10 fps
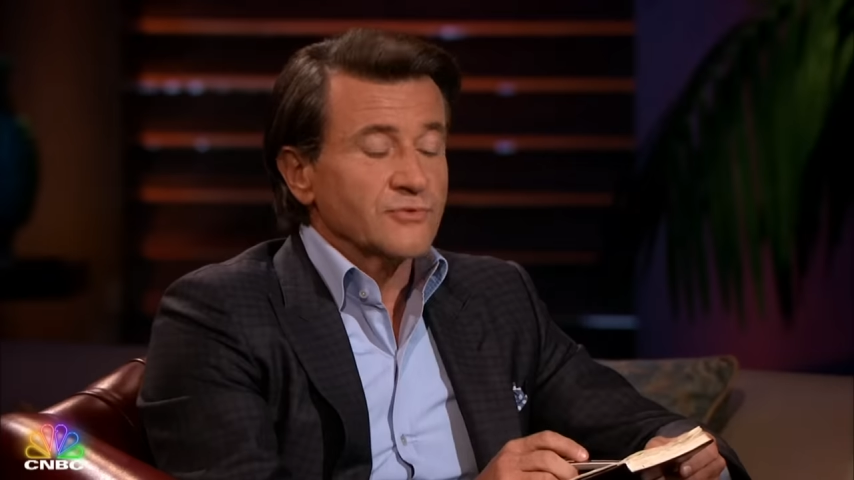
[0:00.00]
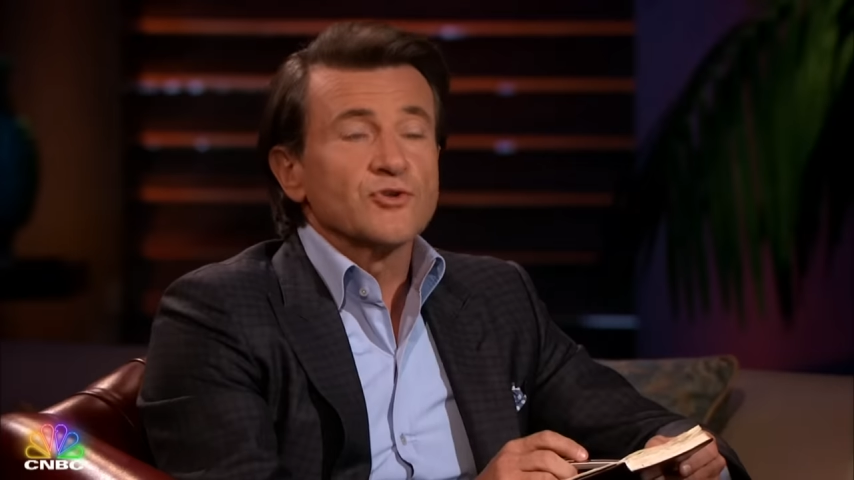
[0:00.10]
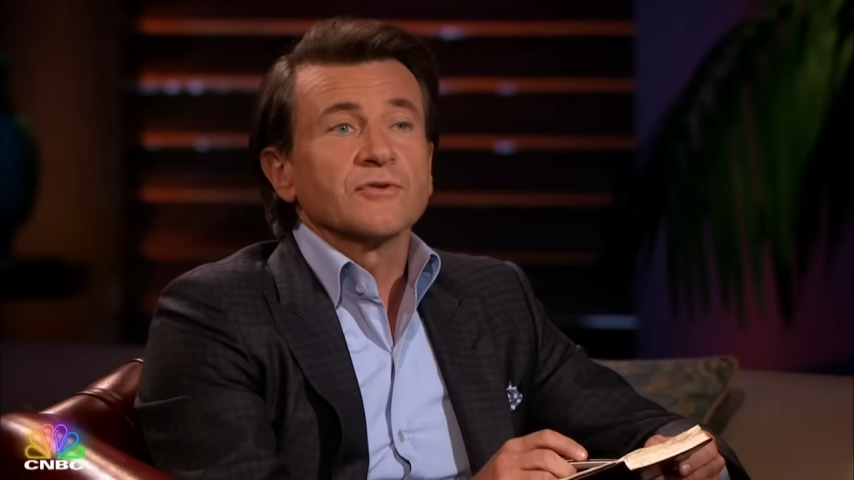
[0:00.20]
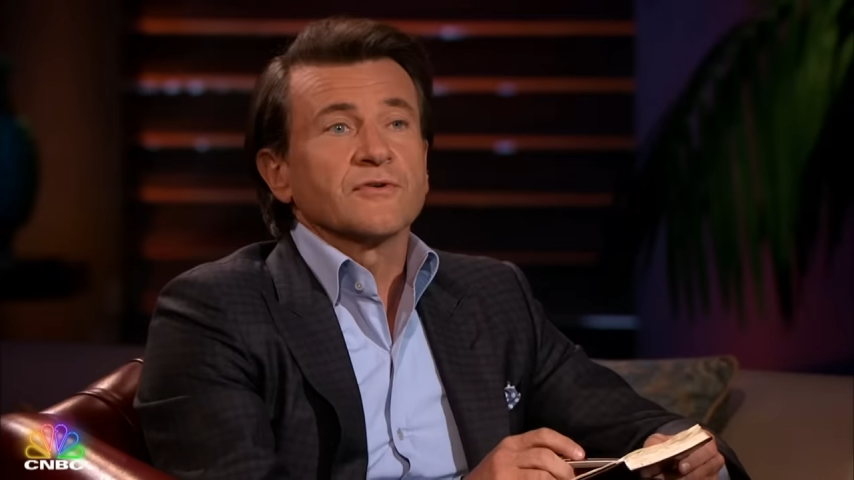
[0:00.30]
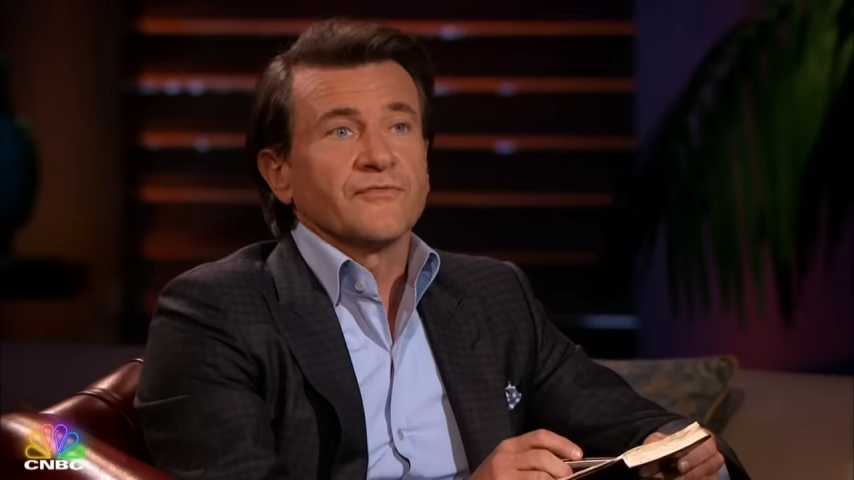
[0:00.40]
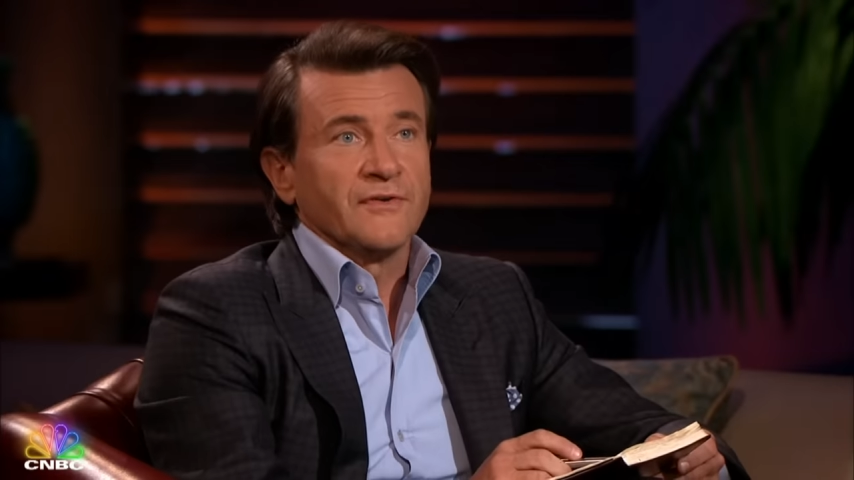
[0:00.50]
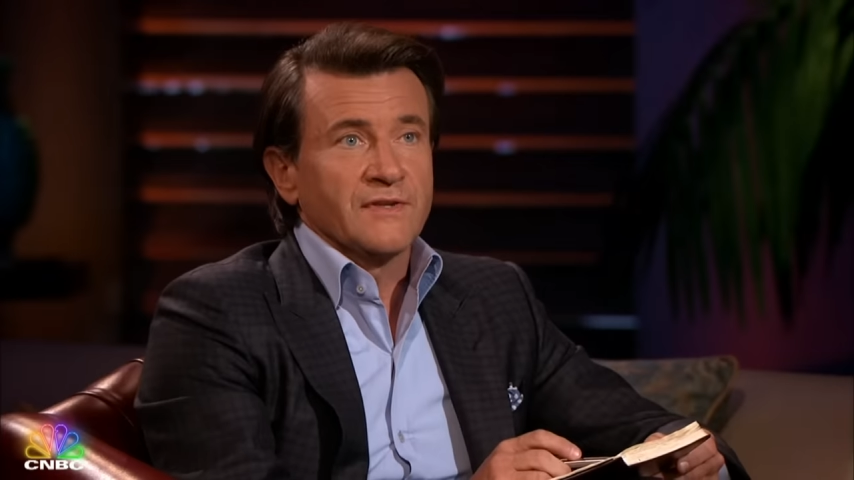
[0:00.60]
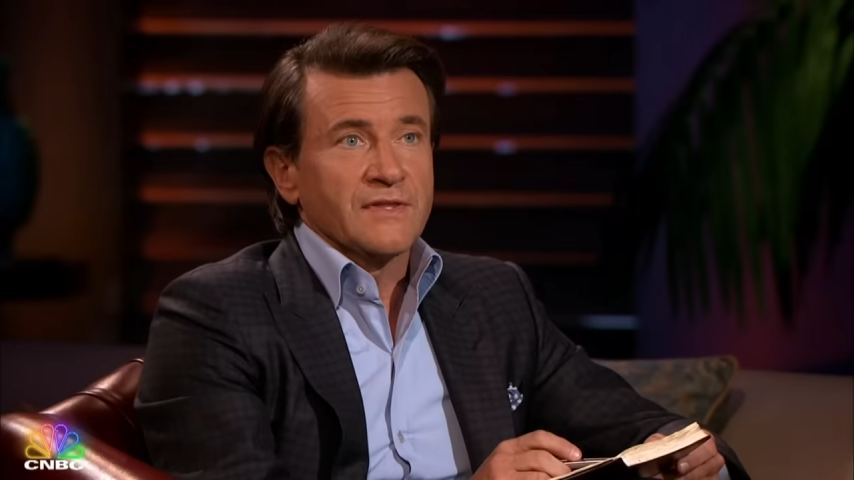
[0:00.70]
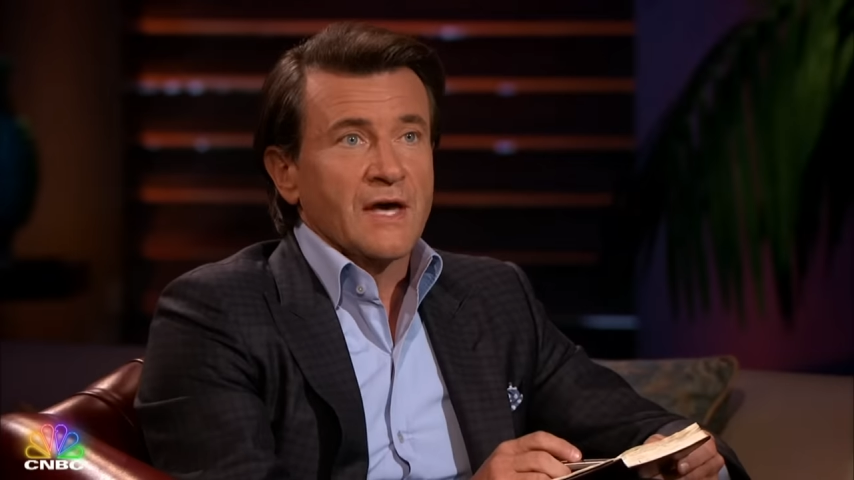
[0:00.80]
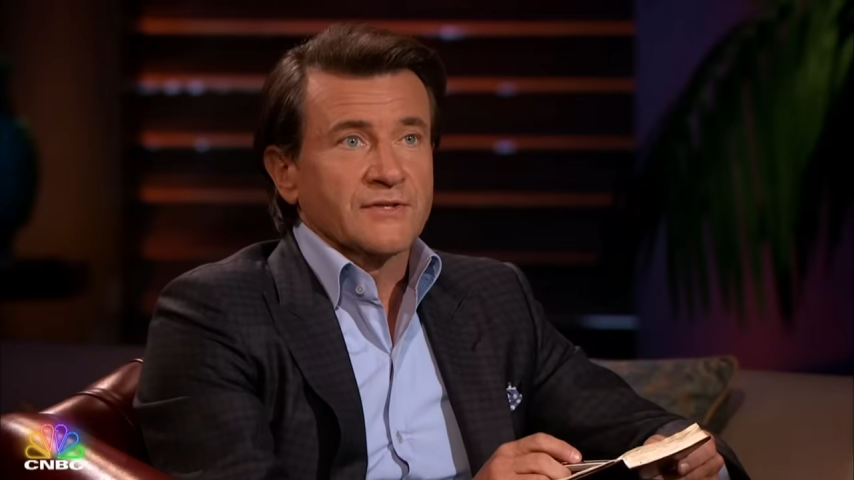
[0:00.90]

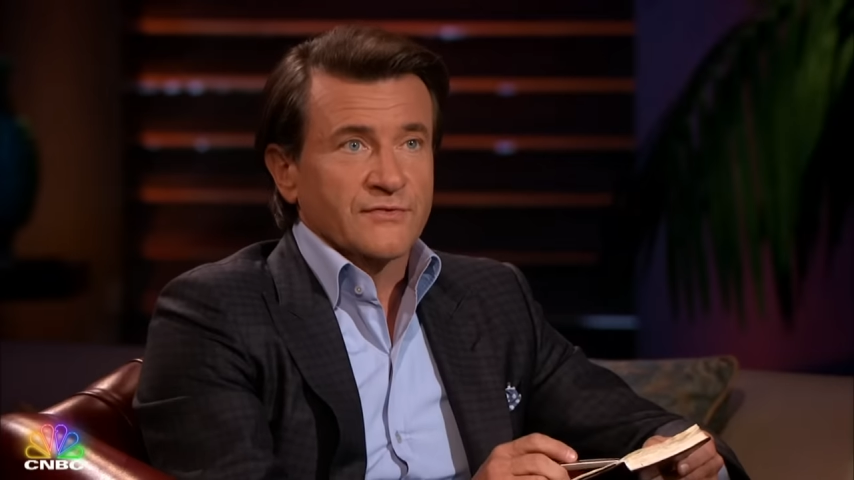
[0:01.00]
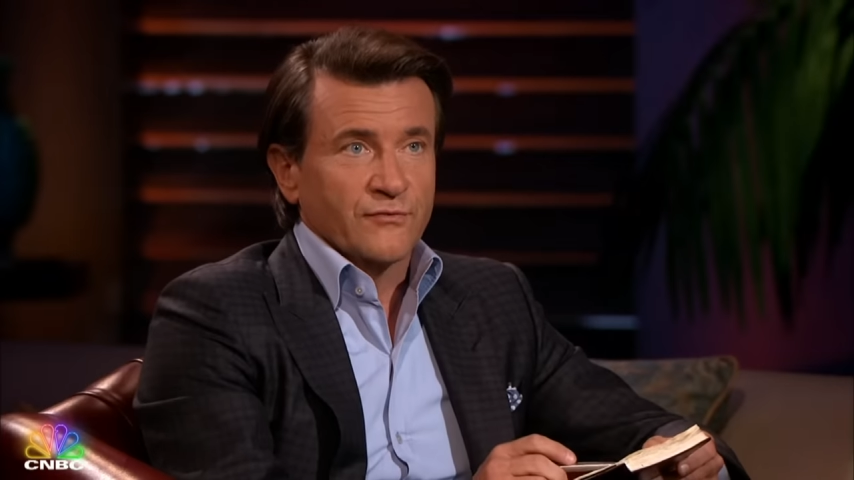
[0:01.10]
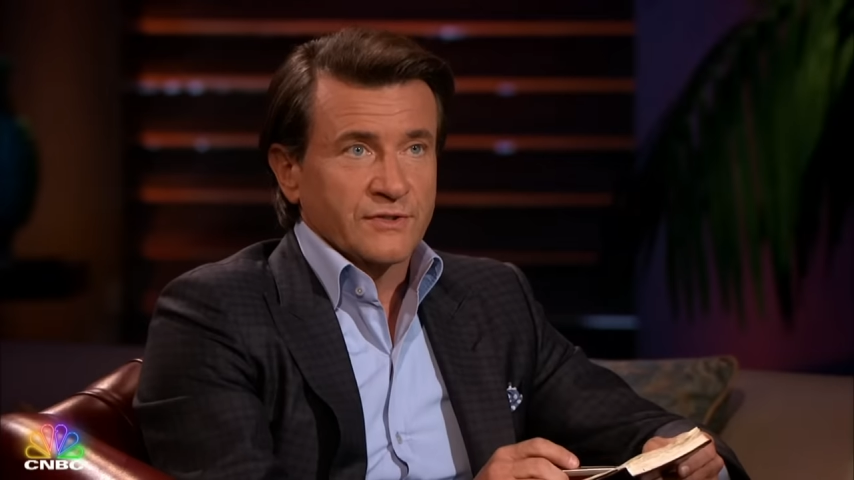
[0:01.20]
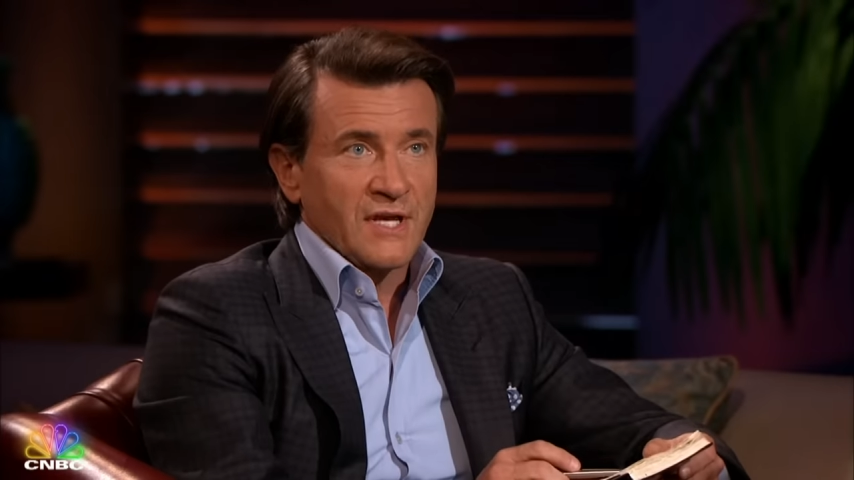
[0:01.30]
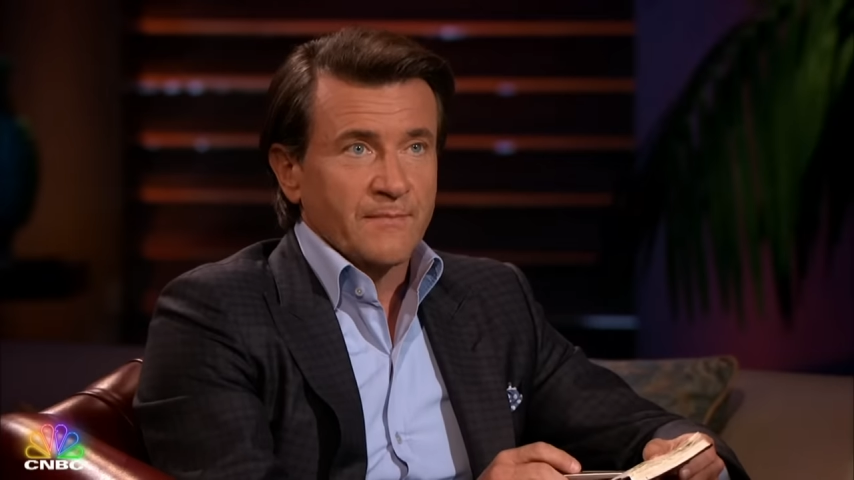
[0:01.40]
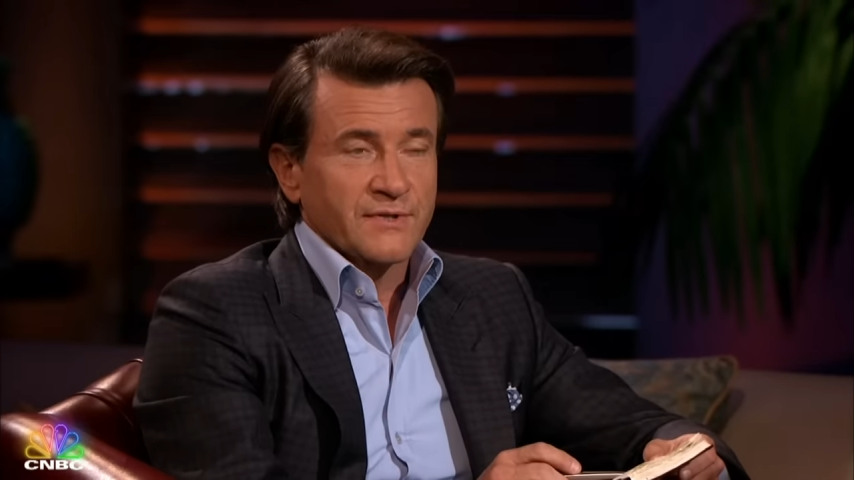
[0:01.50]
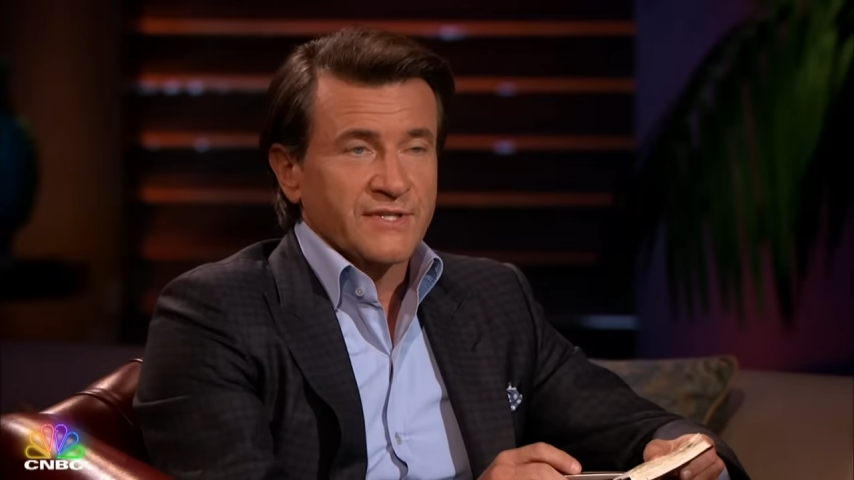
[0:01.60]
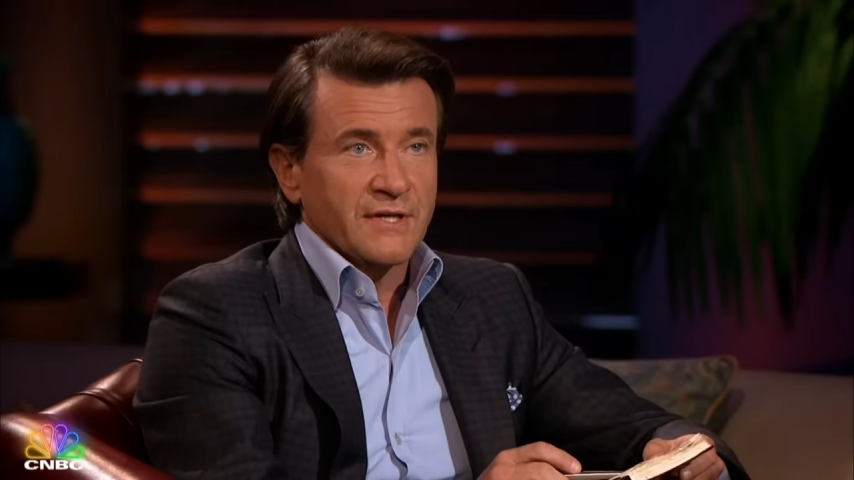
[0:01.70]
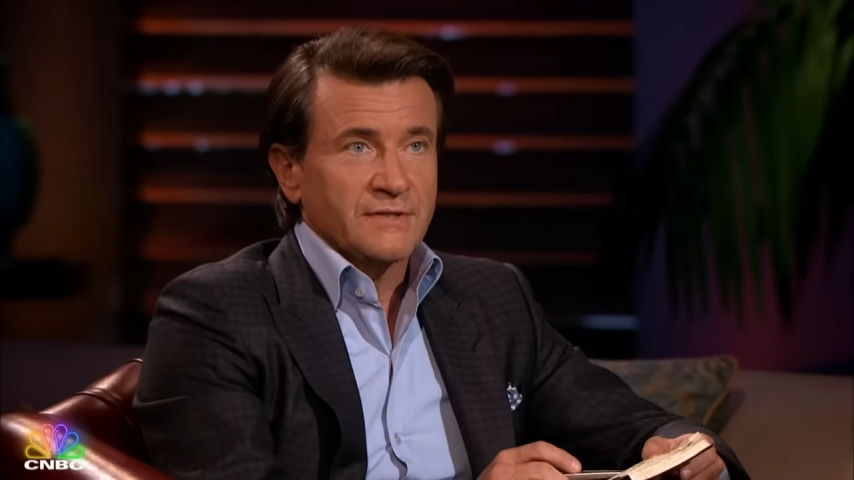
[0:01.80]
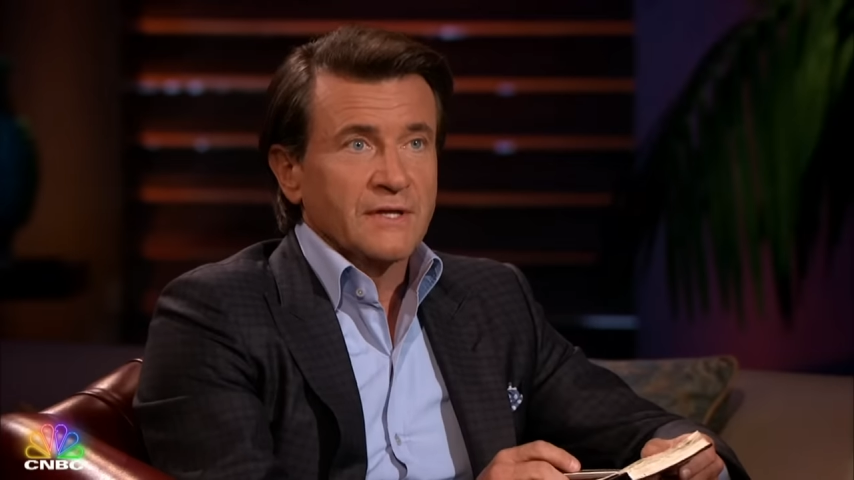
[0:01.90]
$250,000 for
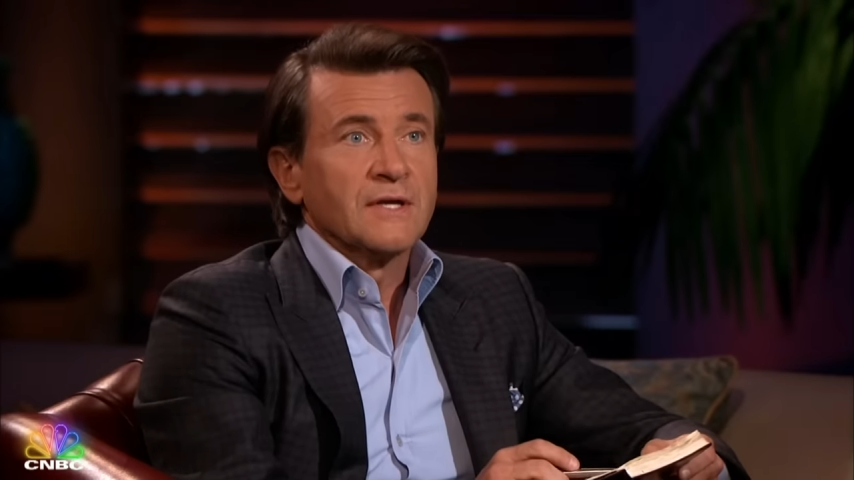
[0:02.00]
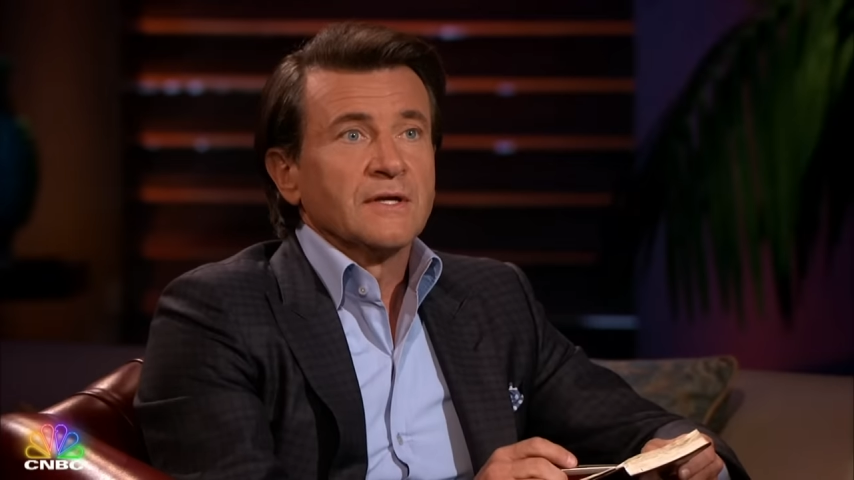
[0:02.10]
10%